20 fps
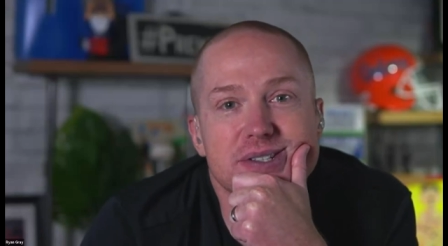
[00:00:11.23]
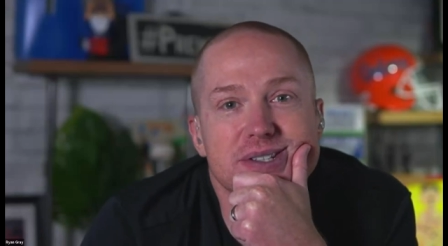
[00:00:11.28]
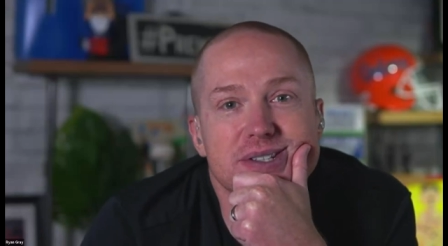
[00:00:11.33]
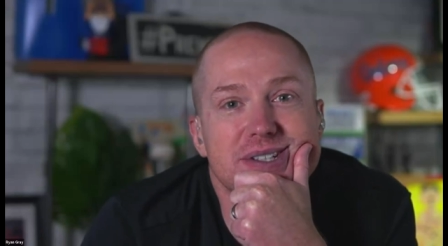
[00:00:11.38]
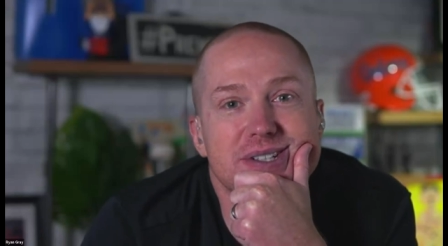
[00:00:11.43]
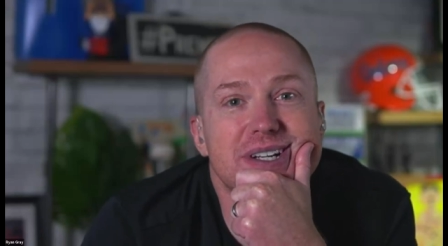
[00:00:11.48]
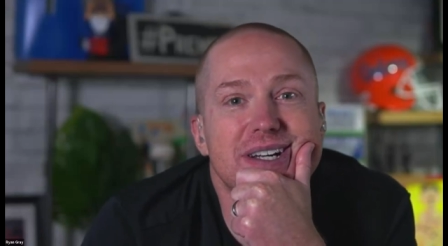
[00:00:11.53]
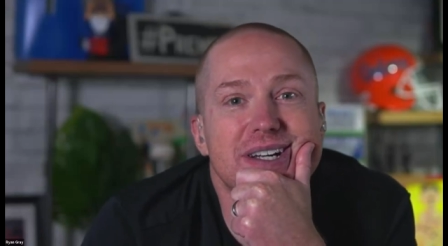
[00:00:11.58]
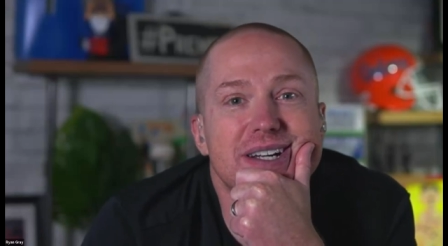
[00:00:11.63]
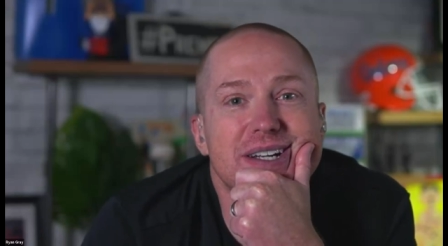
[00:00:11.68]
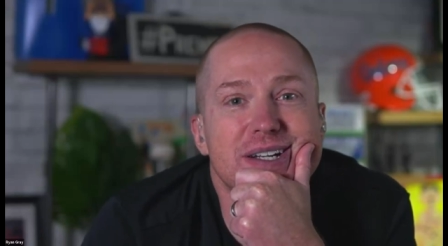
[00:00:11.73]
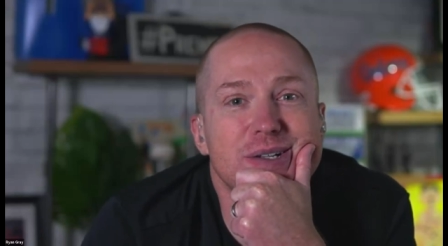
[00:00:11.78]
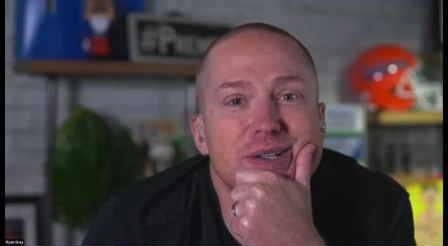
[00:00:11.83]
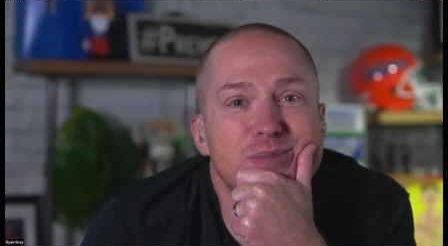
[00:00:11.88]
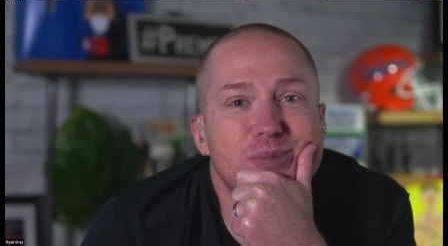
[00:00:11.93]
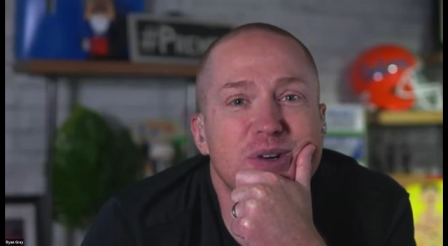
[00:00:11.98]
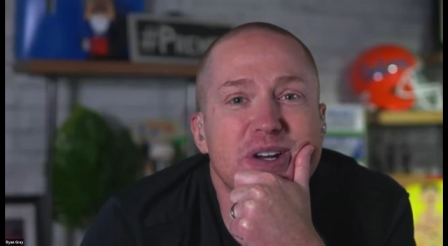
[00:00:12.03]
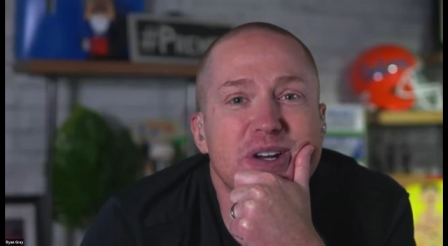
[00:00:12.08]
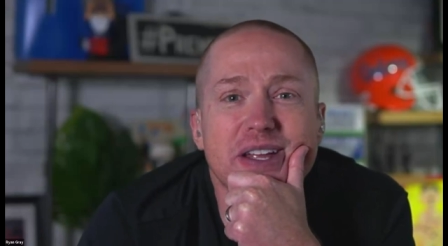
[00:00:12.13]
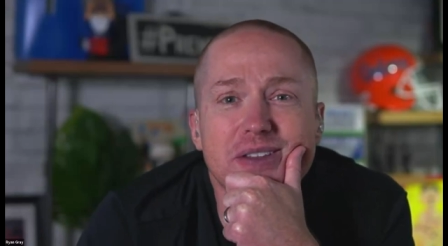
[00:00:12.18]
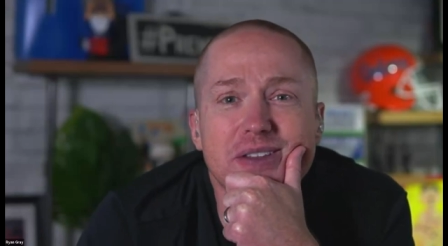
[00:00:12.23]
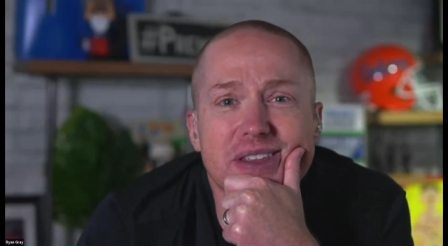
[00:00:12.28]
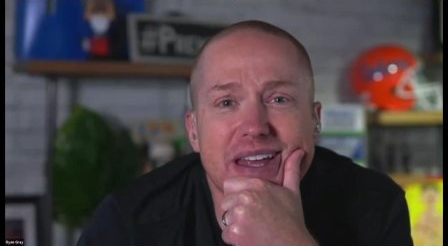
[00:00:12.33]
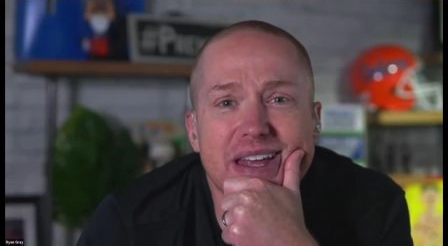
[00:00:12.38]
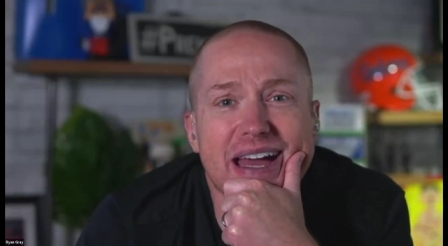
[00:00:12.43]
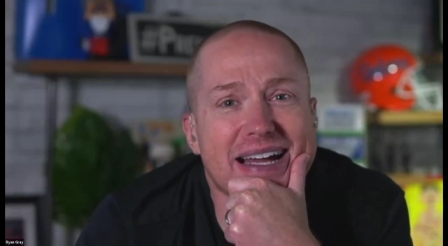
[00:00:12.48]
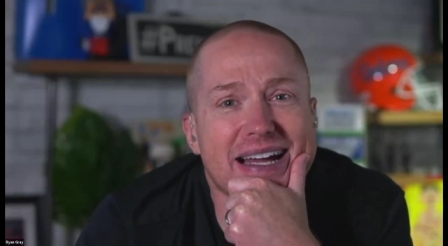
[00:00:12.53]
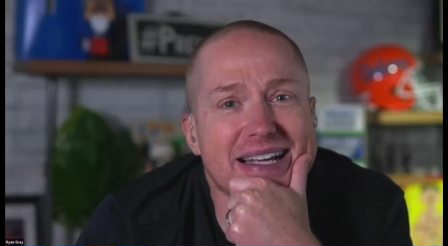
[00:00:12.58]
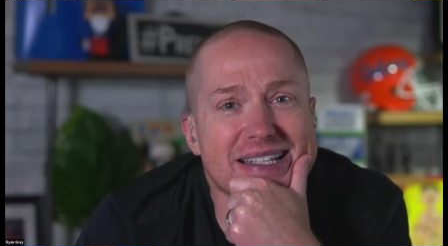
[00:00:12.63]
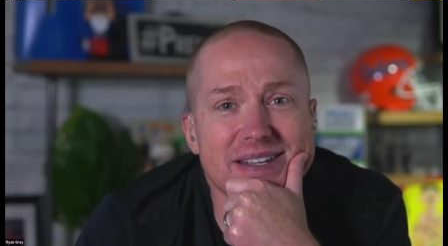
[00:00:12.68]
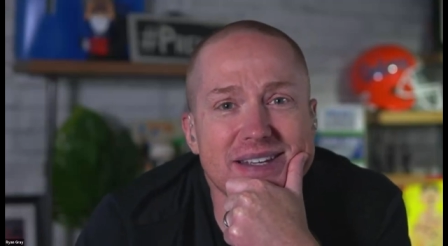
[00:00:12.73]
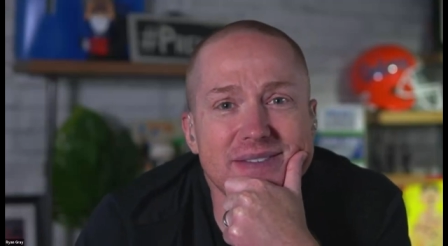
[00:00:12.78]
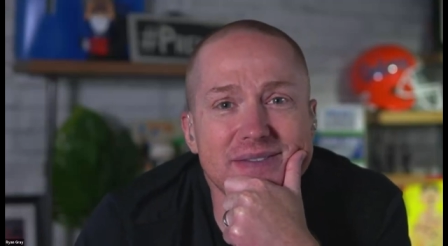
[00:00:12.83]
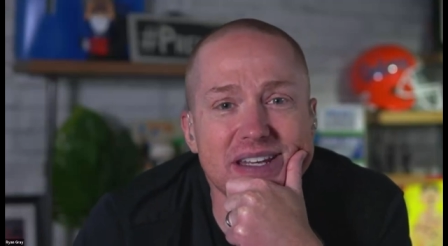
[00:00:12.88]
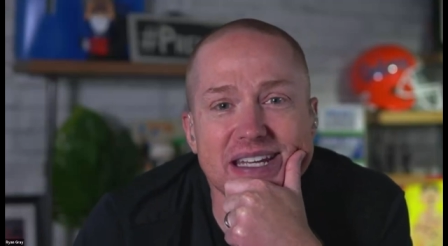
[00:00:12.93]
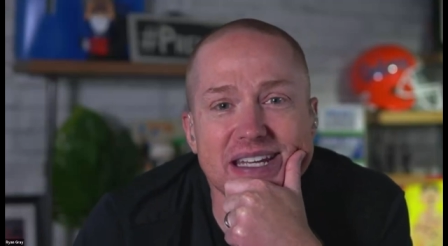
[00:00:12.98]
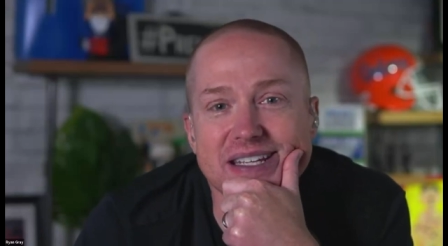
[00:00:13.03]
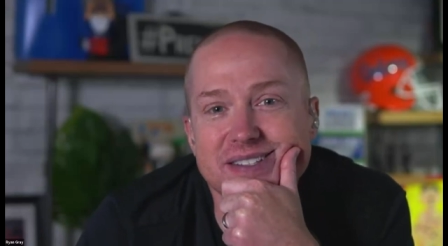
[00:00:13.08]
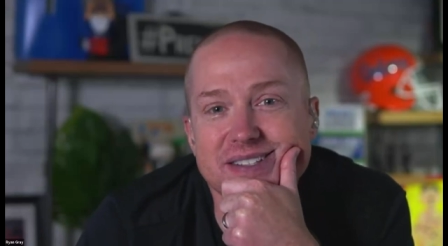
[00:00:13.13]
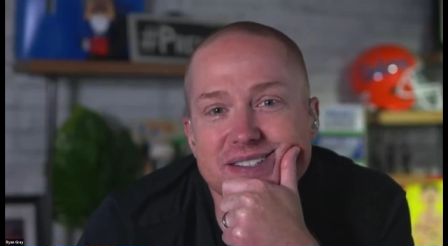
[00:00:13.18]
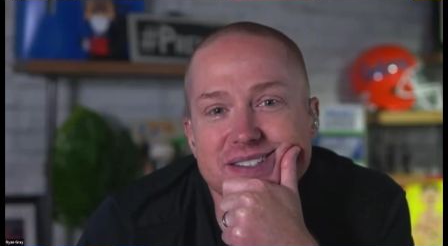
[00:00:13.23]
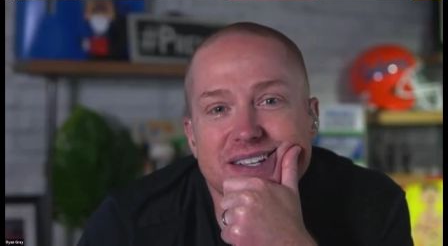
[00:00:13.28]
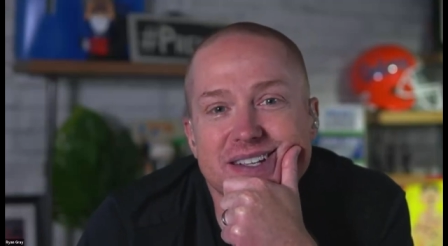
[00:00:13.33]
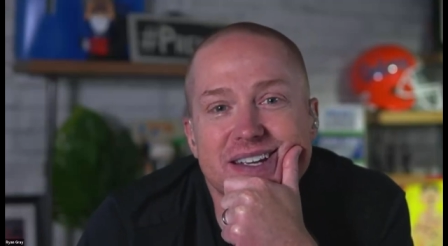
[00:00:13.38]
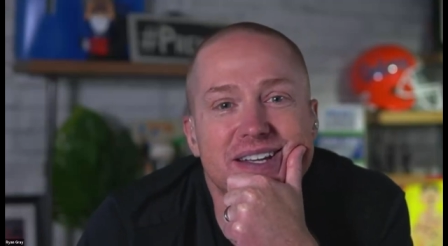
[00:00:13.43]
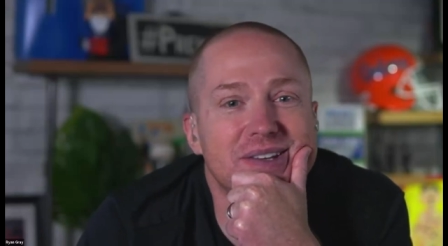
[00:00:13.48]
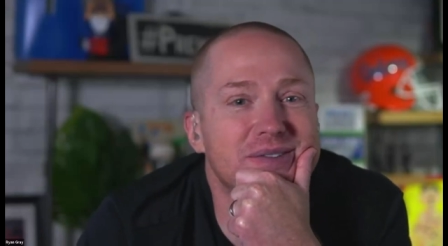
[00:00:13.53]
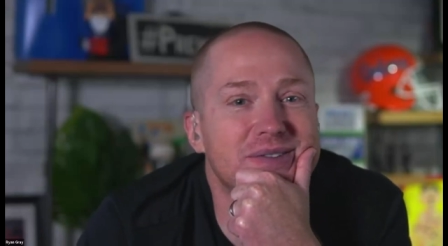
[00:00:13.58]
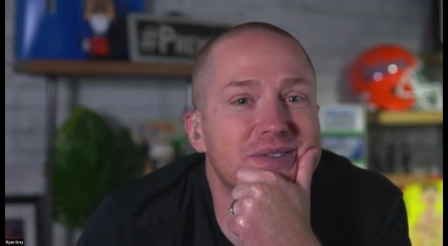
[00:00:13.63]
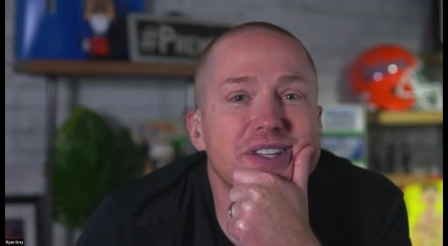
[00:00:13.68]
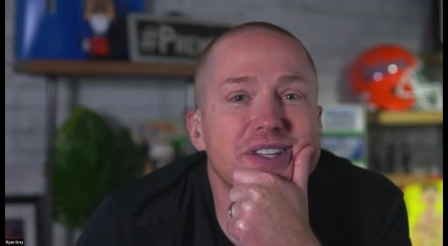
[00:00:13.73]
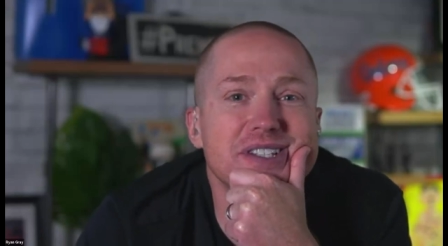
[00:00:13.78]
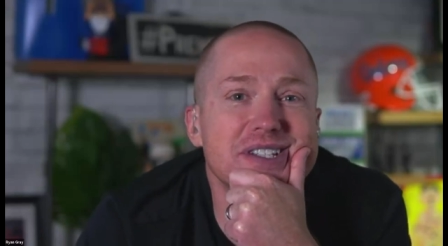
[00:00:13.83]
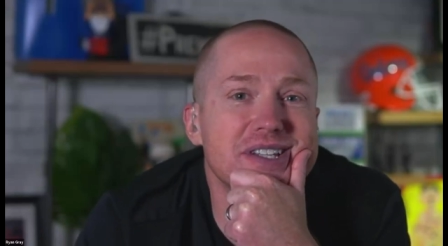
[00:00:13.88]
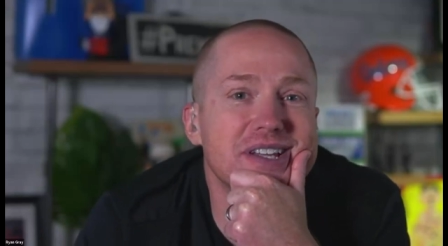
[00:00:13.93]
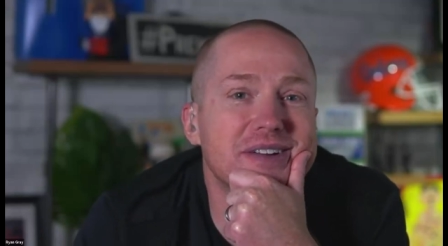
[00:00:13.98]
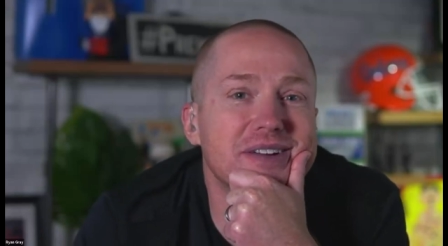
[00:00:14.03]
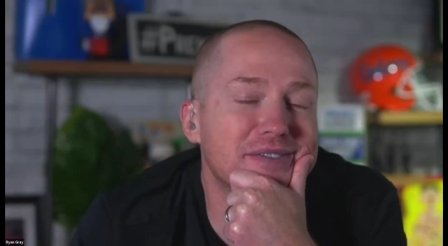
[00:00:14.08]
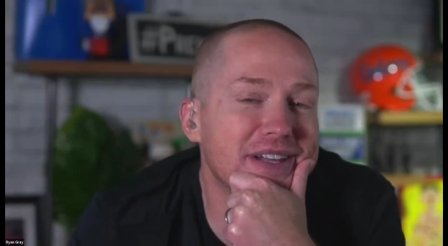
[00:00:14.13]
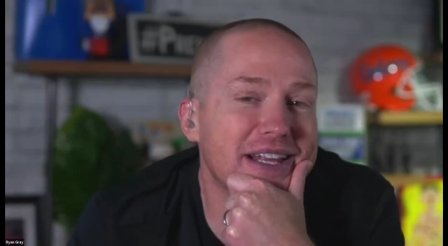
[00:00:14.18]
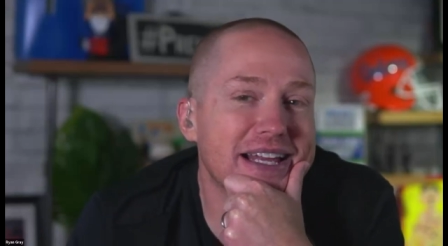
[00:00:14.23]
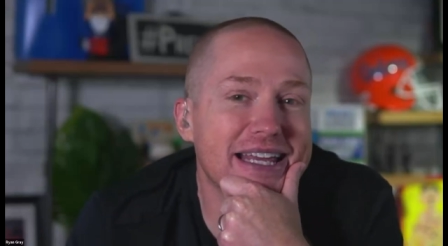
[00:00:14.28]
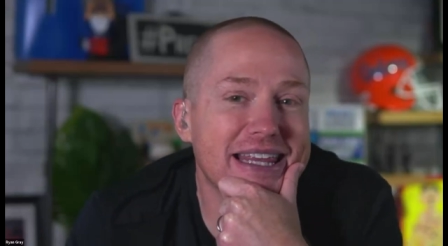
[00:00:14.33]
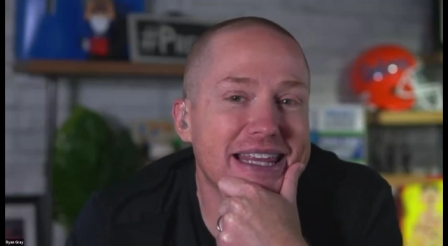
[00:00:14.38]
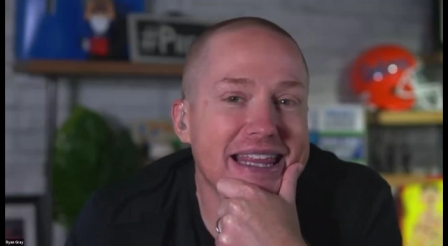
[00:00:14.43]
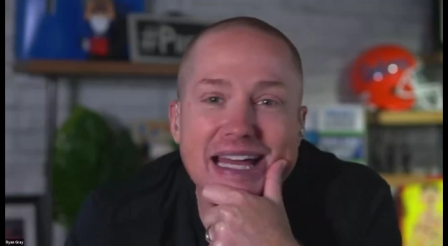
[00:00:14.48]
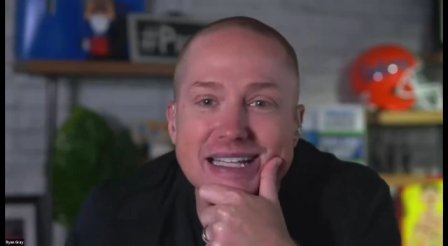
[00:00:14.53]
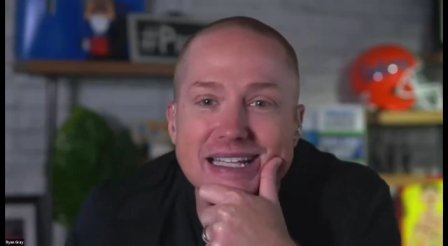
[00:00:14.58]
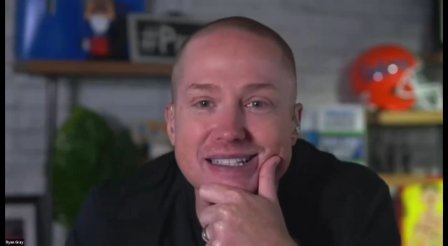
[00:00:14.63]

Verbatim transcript: uh, pre health activities and fun stuff like that.